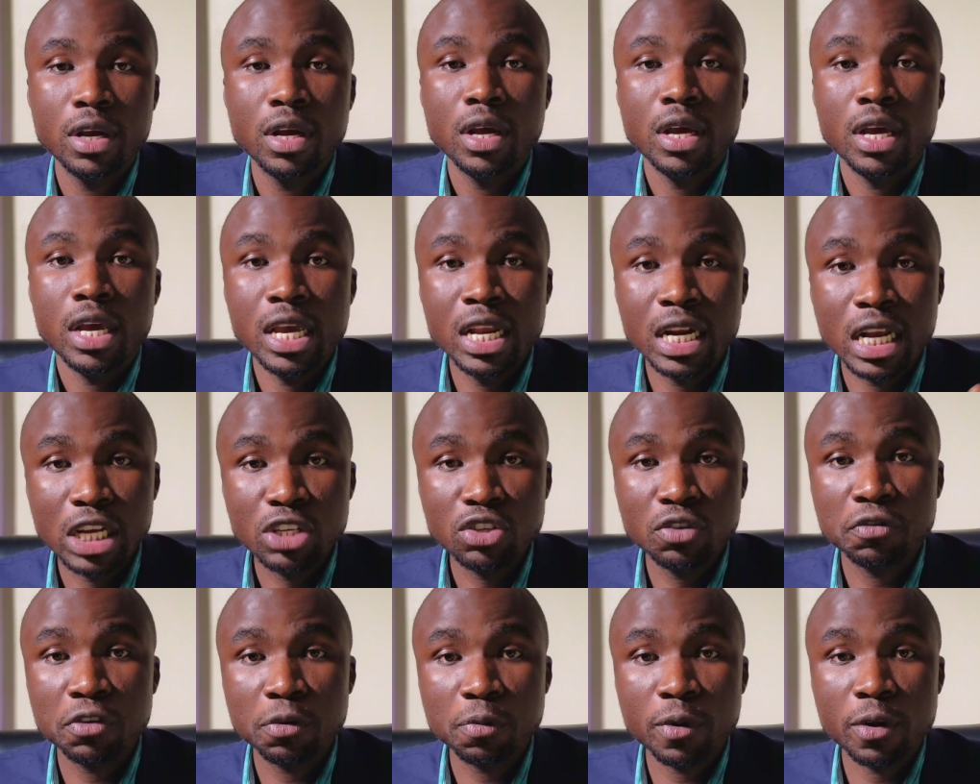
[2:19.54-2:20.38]
In case you've
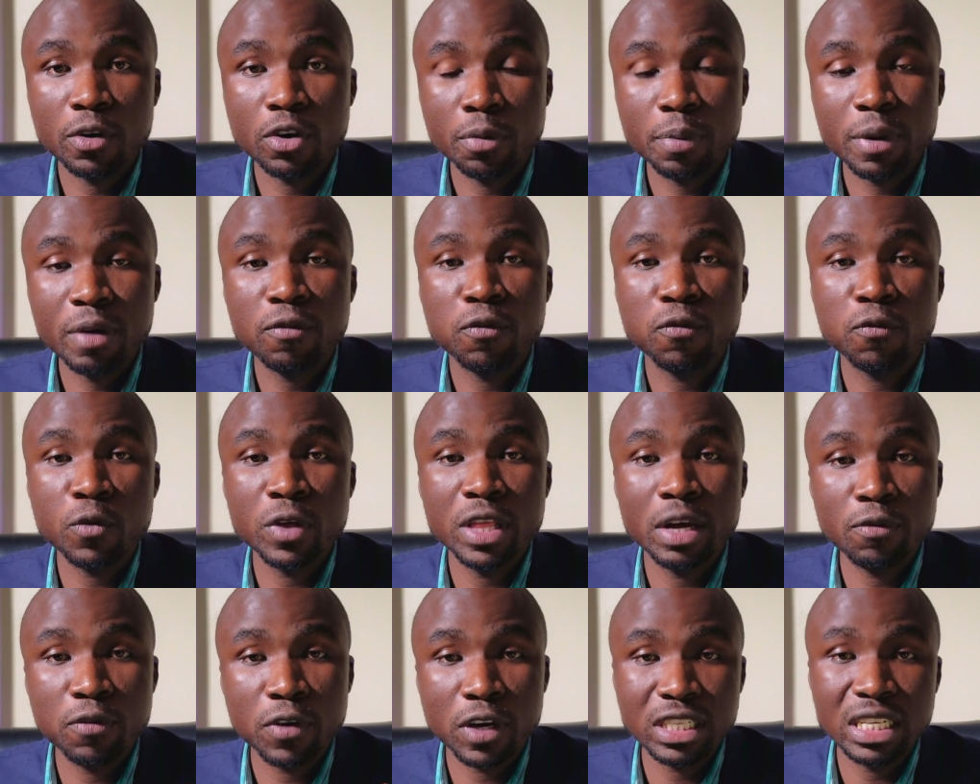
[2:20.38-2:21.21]
topped up with,
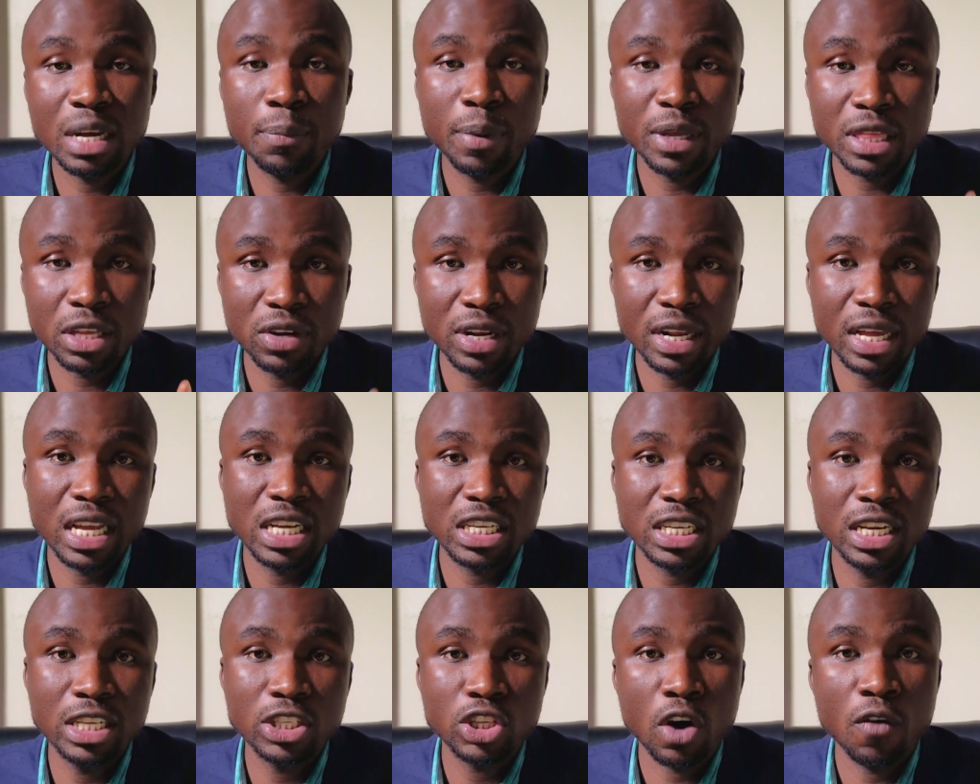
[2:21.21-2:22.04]
for example, 1,000 Kenyan
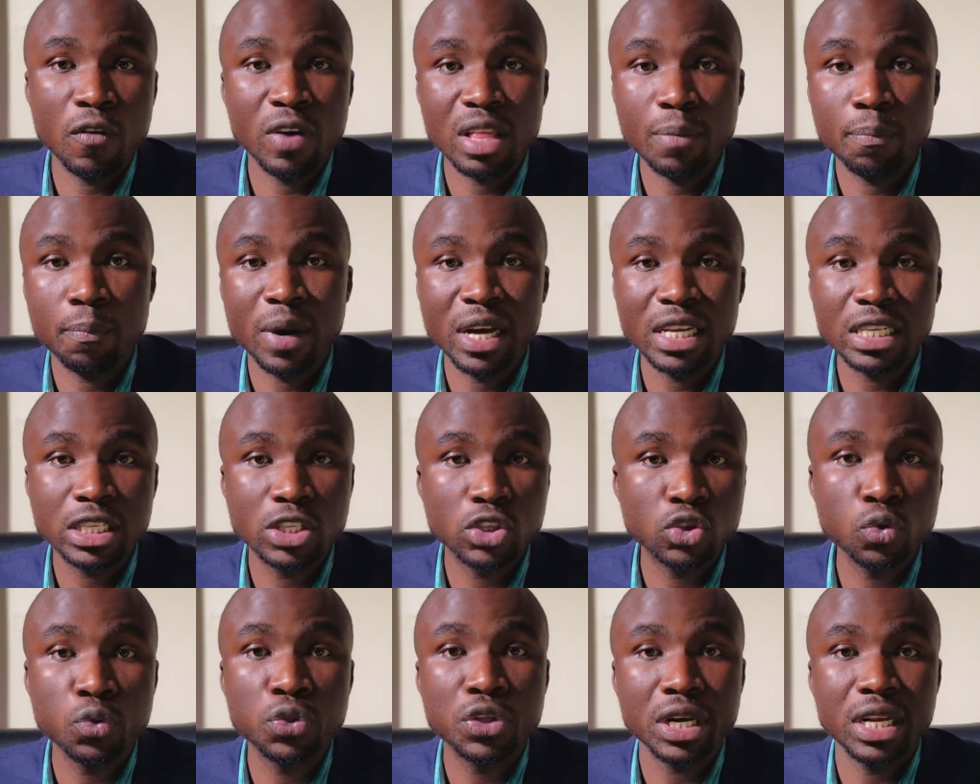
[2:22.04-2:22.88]
shillings over the past
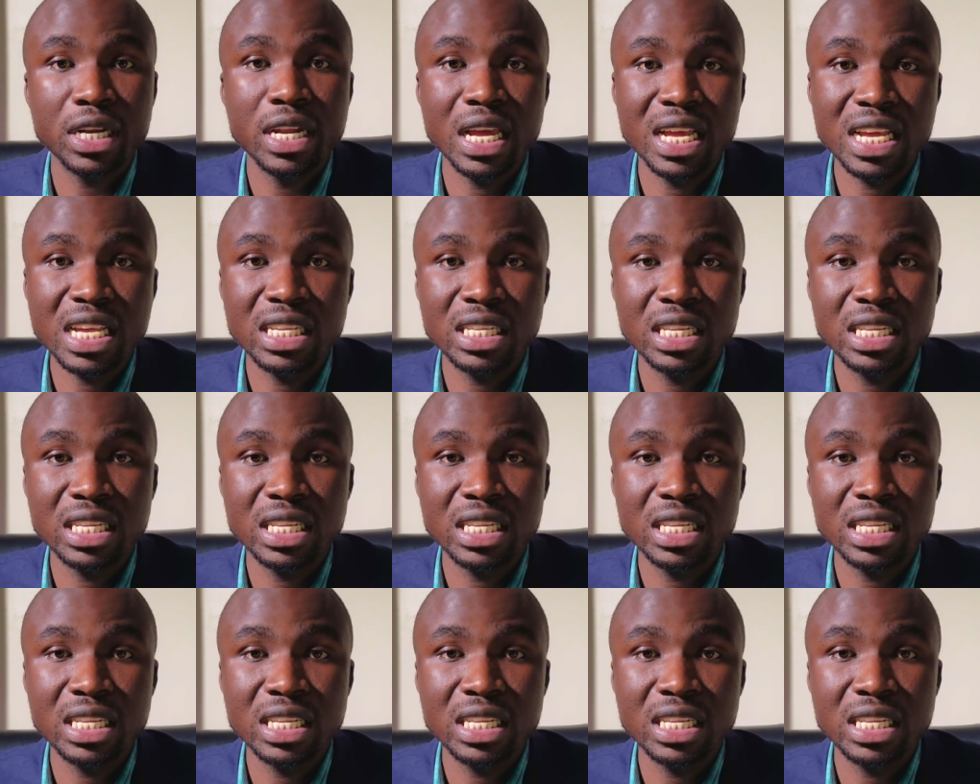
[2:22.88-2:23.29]
2-3 days,